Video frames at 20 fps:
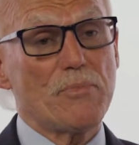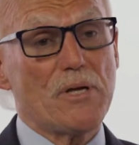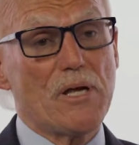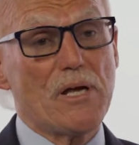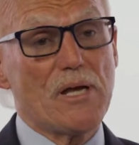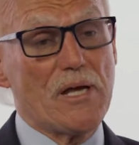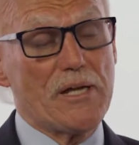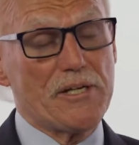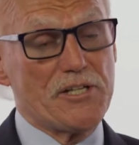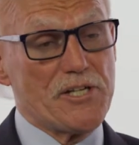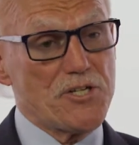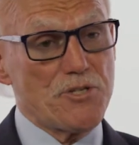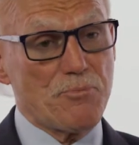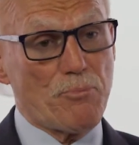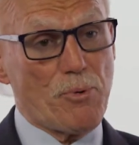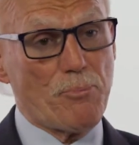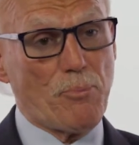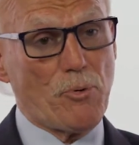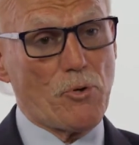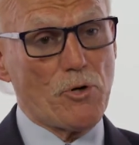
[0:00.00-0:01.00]
a
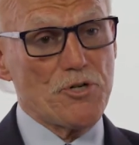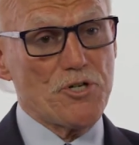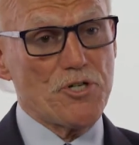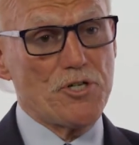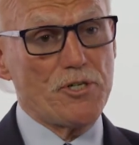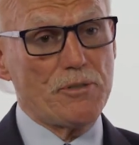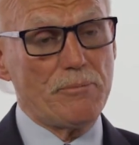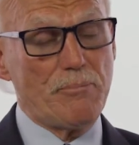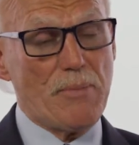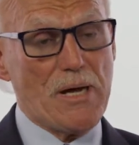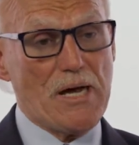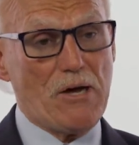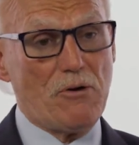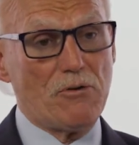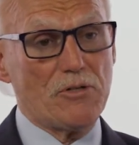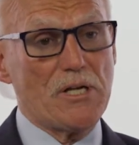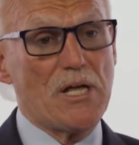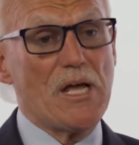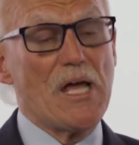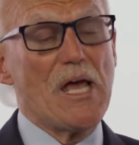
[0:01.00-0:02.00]
disproportionate
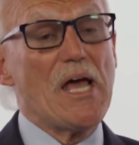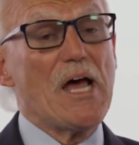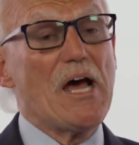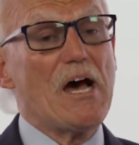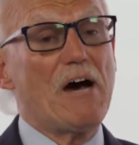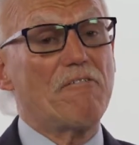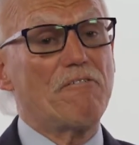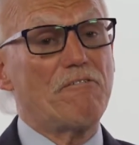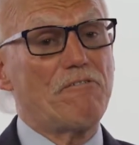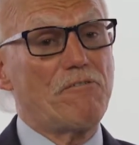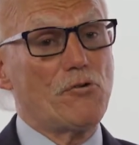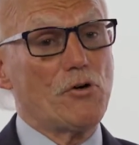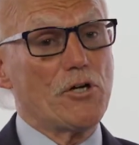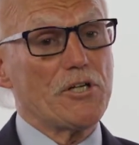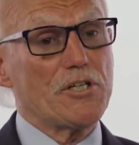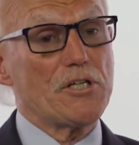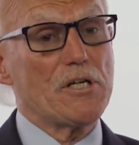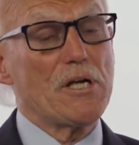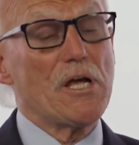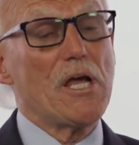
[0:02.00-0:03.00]
amount of
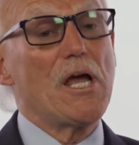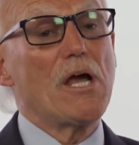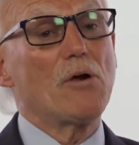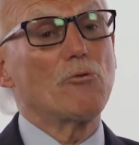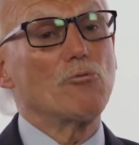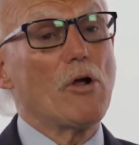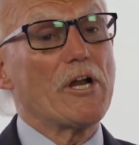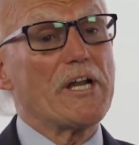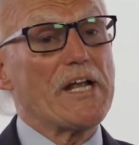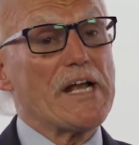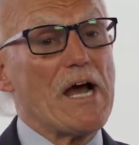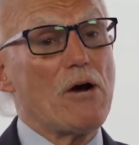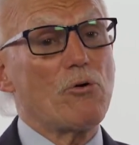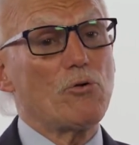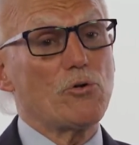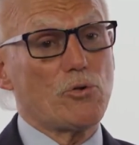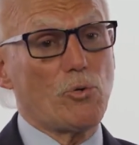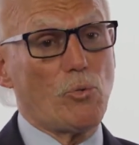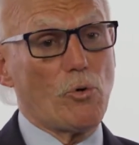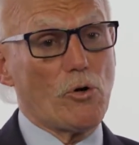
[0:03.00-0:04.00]
foot running
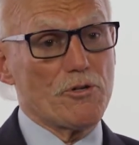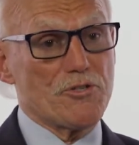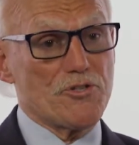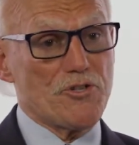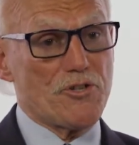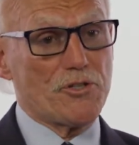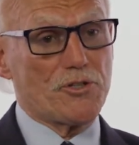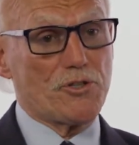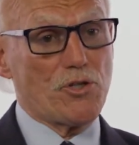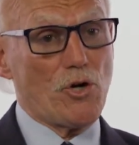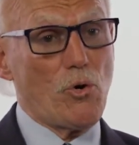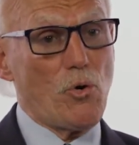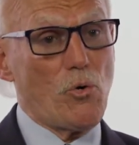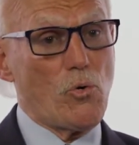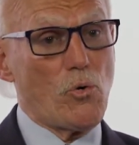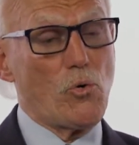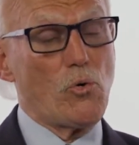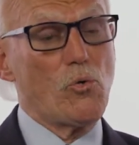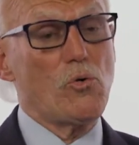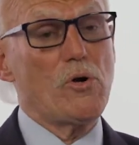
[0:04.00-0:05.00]
out towards the
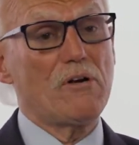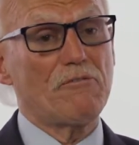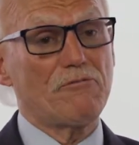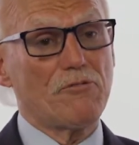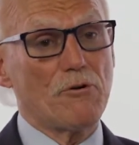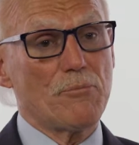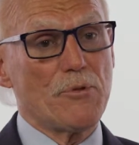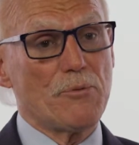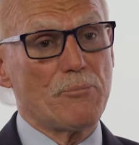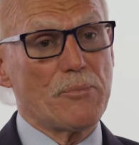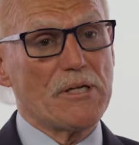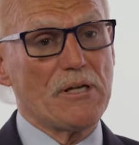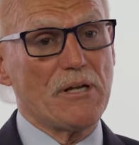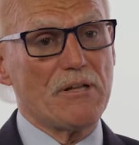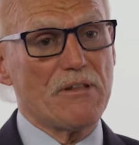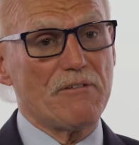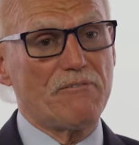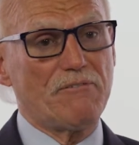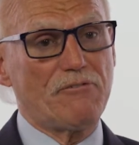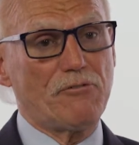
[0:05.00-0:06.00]
toe from the middle
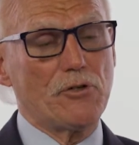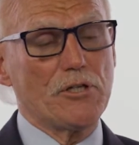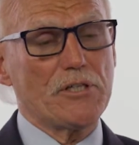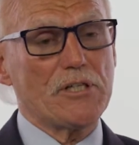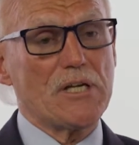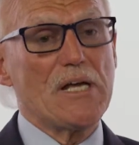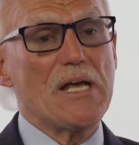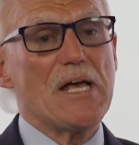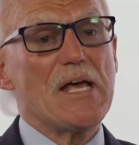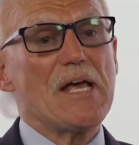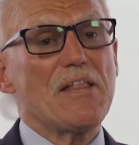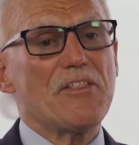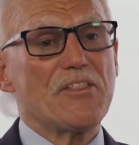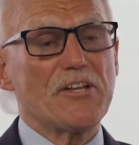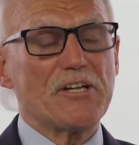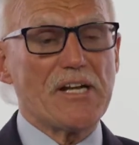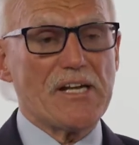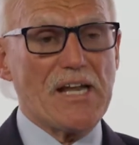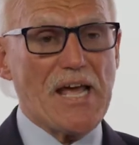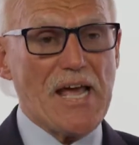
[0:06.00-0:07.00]
of the foot
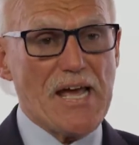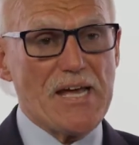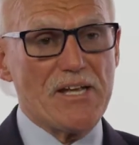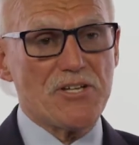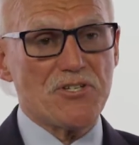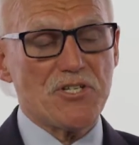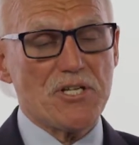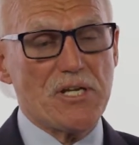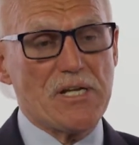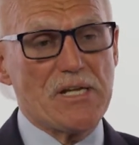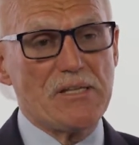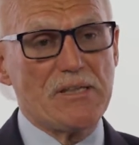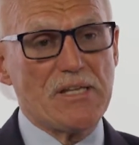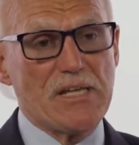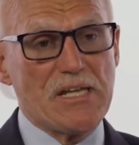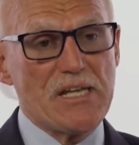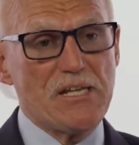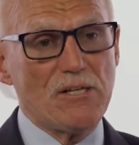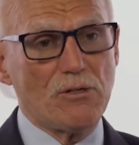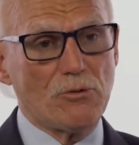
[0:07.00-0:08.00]
than it has in the
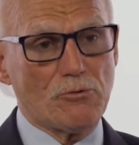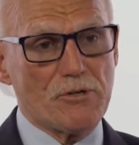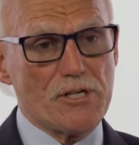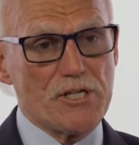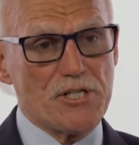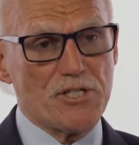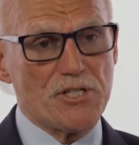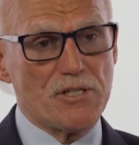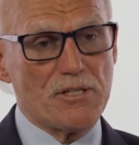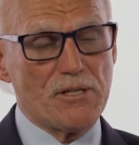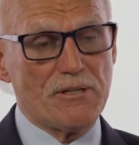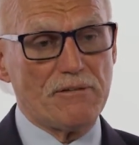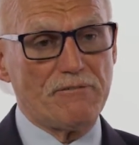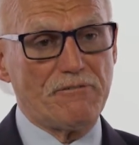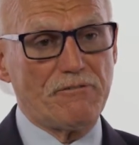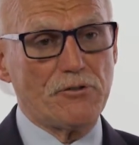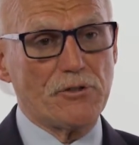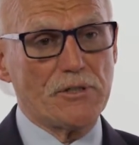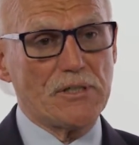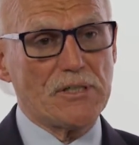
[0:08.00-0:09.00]
heel region of the
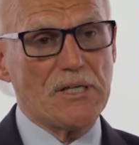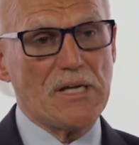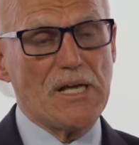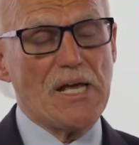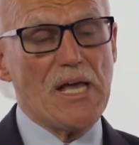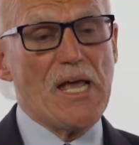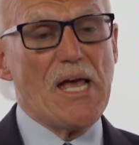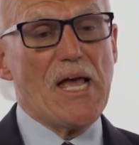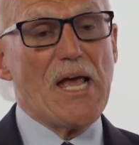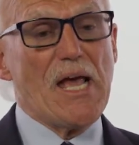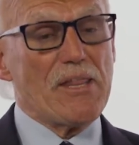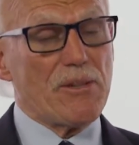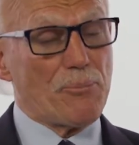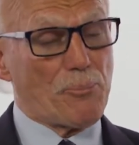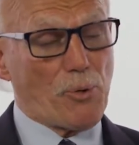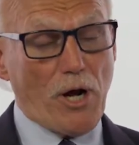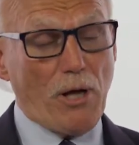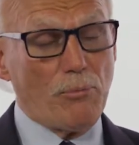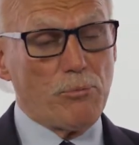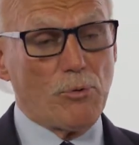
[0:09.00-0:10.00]
foot. And the
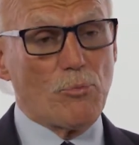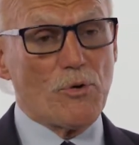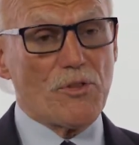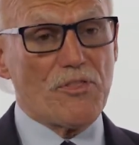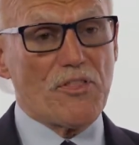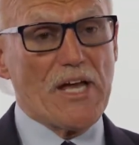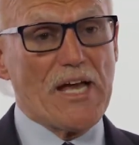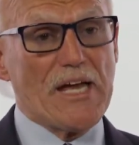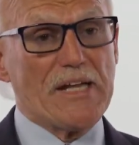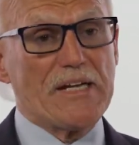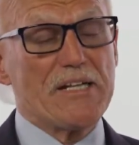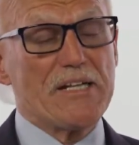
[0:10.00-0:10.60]
problem with that